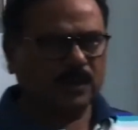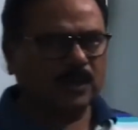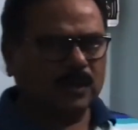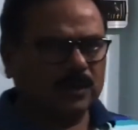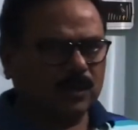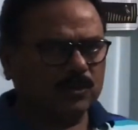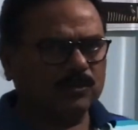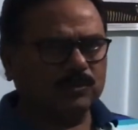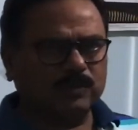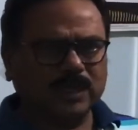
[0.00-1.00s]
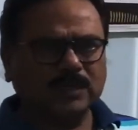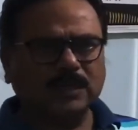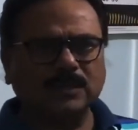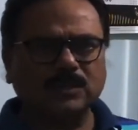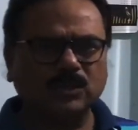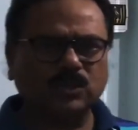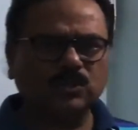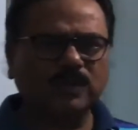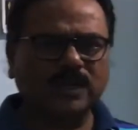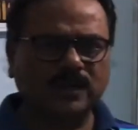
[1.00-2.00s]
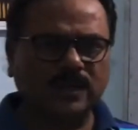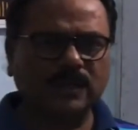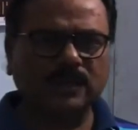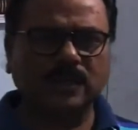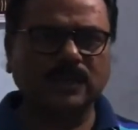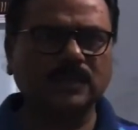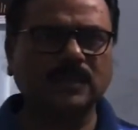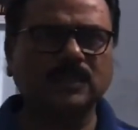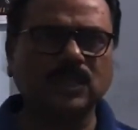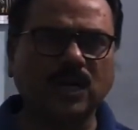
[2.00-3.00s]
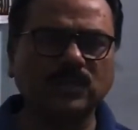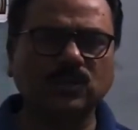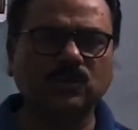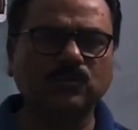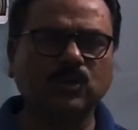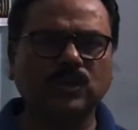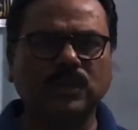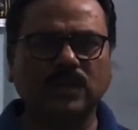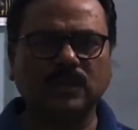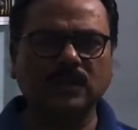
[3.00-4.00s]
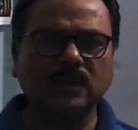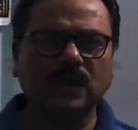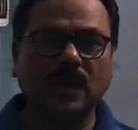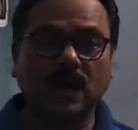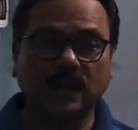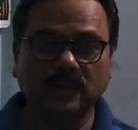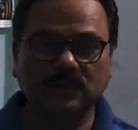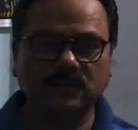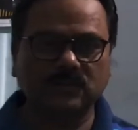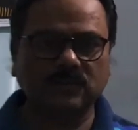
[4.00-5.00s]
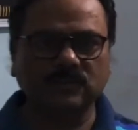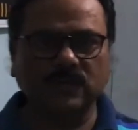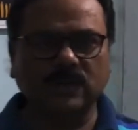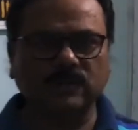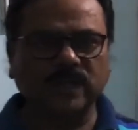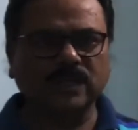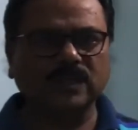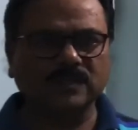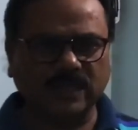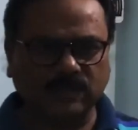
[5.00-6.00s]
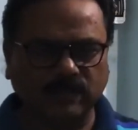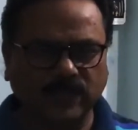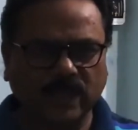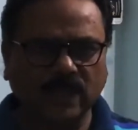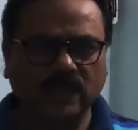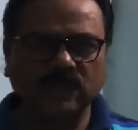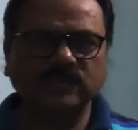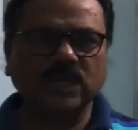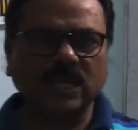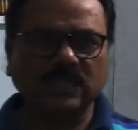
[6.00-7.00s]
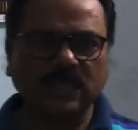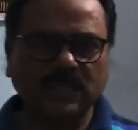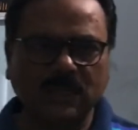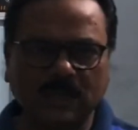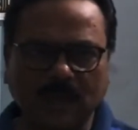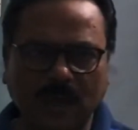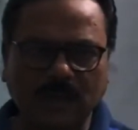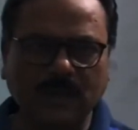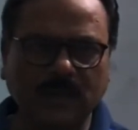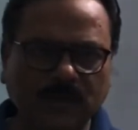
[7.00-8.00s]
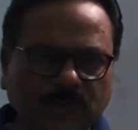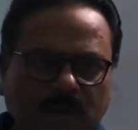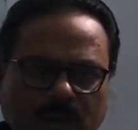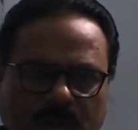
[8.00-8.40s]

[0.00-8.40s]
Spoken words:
Now when the stoichiometric, that is the charge on both the ions will remain the same. If charge and are the different,